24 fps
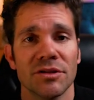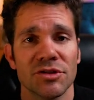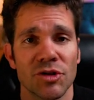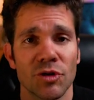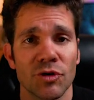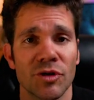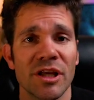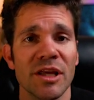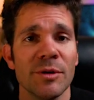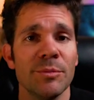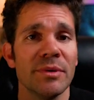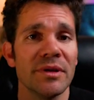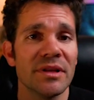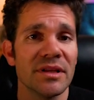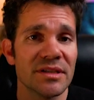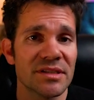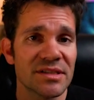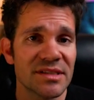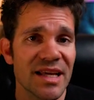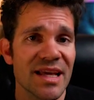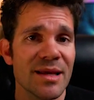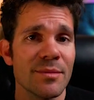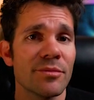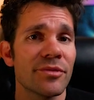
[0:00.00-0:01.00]
So keeping the
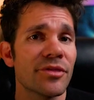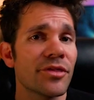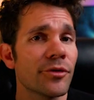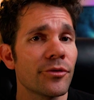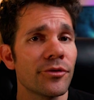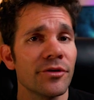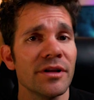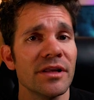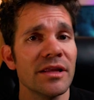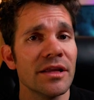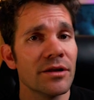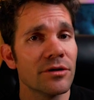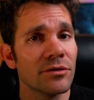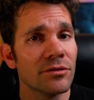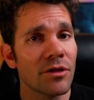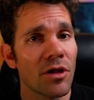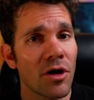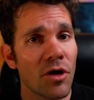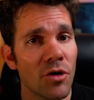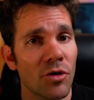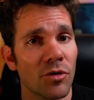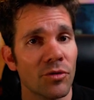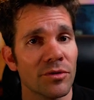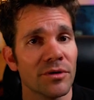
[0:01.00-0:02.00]
same 30-year
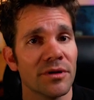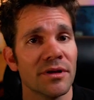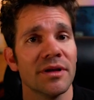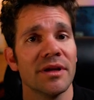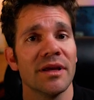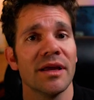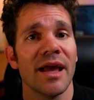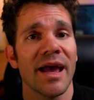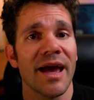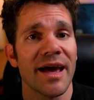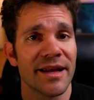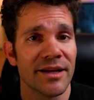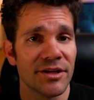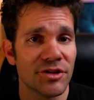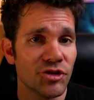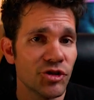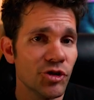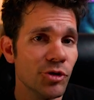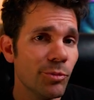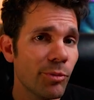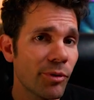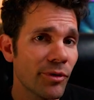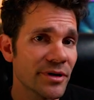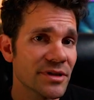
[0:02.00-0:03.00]
loan at a
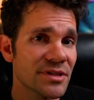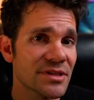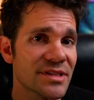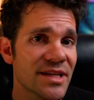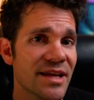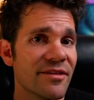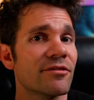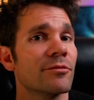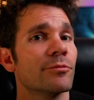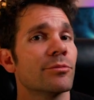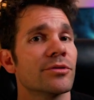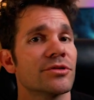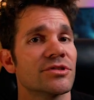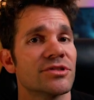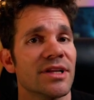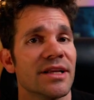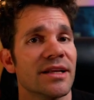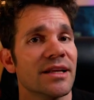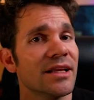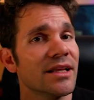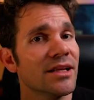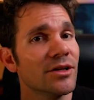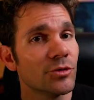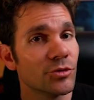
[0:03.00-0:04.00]

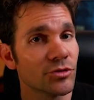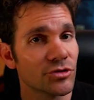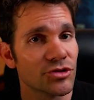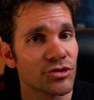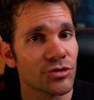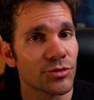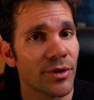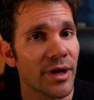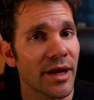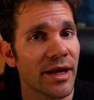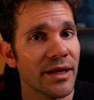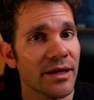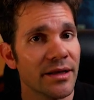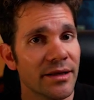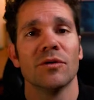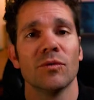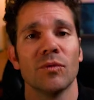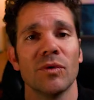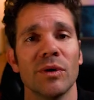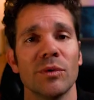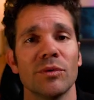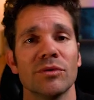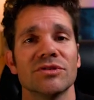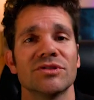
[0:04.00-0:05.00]
2.7% interest rate,
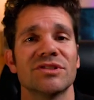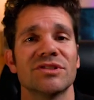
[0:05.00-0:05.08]
we will